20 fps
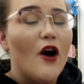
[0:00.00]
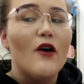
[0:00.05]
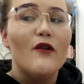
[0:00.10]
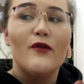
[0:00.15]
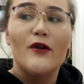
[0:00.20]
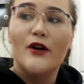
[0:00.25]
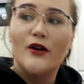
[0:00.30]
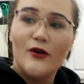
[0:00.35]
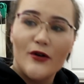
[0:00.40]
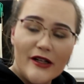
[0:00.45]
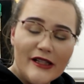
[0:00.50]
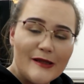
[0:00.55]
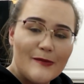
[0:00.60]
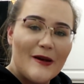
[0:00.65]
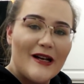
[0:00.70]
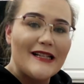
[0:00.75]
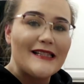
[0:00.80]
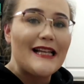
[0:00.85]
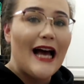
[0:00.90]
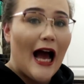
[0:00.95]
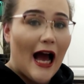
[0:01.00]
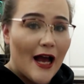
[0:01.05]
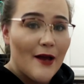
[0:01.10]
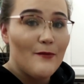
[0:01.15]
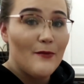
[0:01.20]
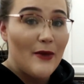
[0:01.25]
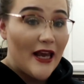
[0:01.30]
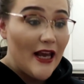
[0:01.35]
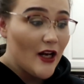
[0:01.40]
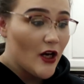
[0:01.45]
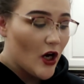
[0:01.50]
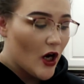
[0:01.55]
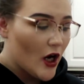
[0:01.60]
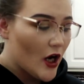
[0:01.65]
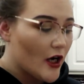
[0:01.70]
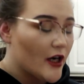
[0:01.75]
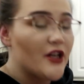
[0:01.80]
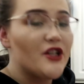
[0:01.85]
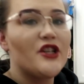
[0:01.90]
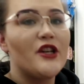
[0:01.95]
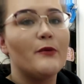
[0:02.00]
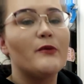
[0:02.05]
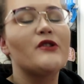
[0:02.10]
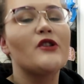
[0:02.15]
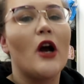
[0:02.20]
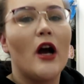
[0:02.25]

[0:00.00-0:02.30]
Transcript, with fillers: For Christmas, I made her because she was